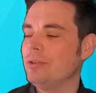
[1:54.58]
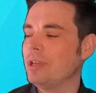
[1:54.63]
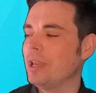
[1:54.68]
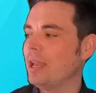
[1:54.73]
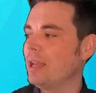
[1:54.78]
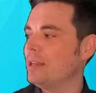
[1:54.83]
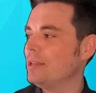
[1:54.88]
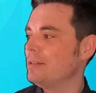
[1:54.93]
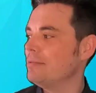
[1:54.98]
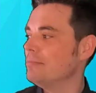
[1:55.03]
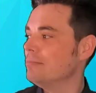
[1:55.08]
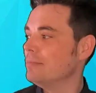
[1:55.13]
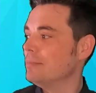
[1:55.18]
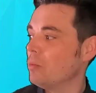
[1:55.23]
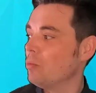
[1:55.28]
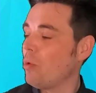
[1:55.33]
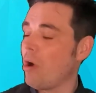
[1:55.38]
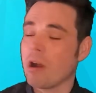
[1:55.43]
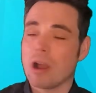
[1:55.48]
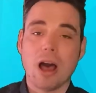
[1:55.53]
can
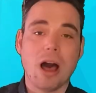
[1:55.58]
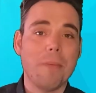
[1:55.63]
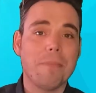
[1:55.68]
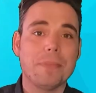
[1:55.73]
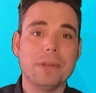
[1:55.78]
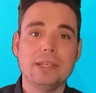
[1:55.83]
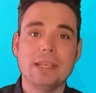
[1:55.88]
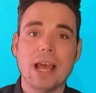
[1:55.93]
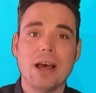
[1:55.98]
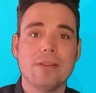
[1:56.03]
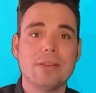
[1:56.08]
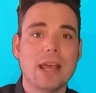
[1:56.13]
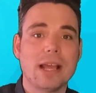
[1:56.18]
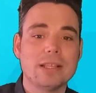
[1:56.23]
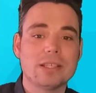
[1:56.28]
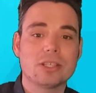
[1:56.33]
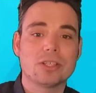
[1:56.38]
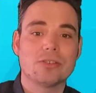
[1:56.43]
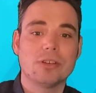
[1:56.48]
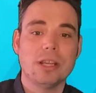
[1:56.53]
walk up and down
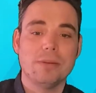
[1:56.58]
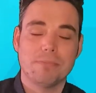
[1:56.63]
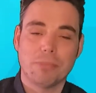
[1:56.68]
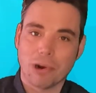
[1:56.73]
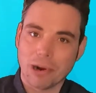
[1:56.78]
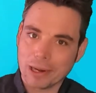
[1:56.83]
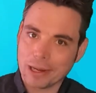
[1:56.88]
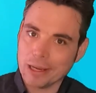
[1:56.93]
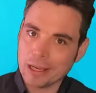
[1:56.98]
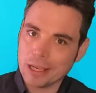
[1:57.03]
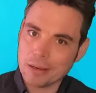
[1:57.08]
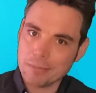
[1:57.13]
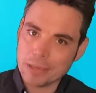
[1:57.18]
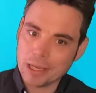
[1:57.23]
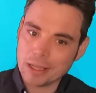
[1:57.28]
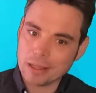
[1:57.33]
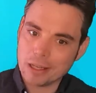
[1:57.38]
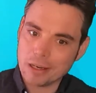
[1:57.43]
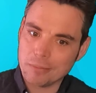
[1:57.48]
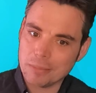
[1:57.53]
that street. Parking can be
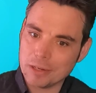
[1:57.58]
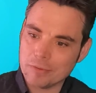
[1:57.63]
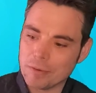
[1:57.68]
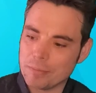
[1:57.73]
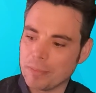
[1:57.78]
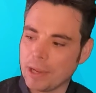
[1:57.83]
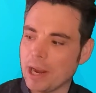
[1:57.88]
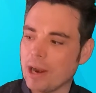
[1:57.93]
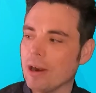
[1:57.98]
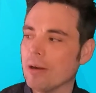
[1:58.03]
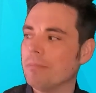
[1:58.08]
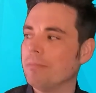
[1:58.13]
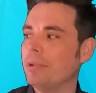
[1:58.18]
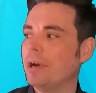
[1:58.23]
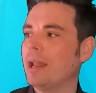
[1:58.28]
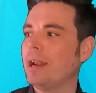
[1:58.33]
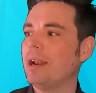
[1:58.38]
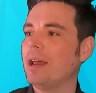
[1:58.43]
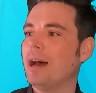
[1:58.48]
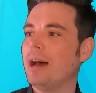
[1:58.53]
a little bit of a bear,
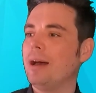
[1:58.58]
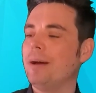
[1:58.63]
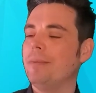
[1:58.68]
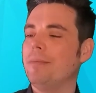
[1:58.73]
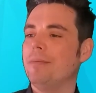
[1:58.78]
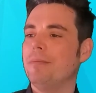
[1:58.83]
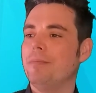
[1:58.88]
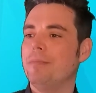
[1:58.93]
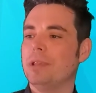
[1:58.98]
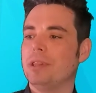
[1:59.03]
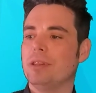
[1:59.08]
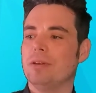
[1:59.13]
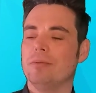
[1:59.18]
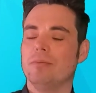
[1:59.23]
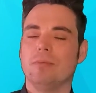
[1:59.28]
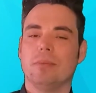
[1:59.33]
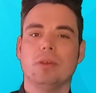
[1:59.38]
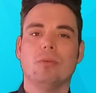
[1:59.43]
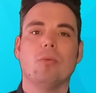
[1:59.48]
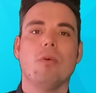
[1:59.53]
but
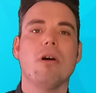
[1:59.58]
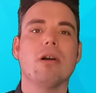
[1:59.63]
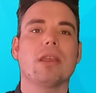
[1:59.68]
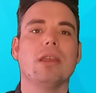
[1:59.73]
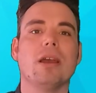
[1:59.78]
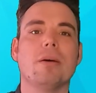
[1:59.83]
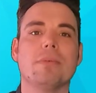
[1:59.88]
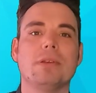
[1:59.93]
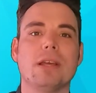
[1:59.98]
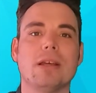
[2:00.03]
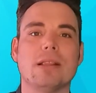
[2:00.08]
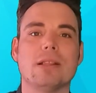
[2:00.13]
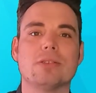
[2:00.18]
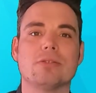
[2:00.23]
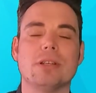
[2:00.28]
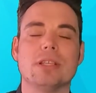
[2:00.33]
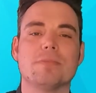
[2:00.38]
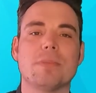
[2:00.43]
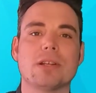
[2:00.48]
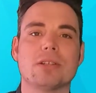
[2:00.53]
the walking up and down that
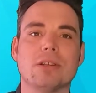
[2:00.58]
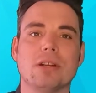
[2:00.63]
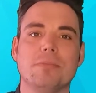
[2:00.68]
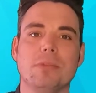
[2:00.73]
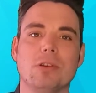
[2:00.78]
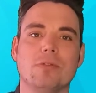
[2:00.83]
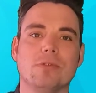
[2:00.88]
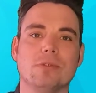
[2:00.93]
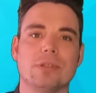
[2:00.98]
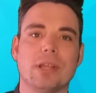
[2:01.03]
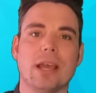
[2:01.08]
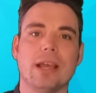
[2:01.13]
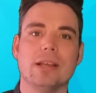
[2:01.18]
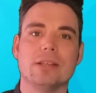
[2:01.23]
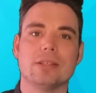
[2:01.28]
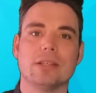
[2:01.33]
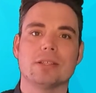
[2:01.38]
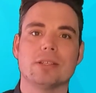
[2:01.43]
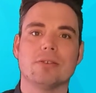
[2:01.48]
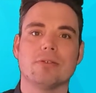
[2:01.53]
street, especially on a beautiful day,
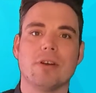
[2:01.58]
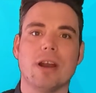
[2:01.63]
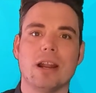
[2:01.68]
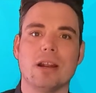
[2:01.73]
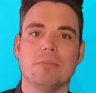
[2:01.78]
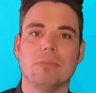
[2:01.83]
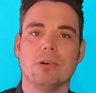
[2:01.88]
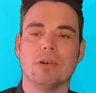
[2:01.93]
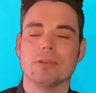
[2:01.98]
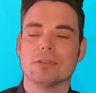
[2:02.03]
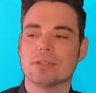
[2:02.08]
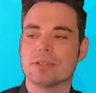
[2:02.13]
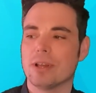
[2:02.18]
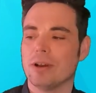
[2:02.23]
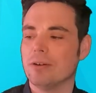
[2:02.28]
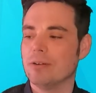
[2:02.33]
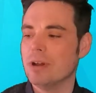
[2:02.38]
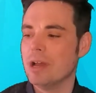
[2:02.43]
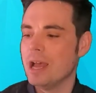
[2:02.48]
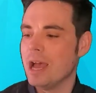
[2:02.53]
is just incredible.
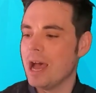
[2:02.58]
So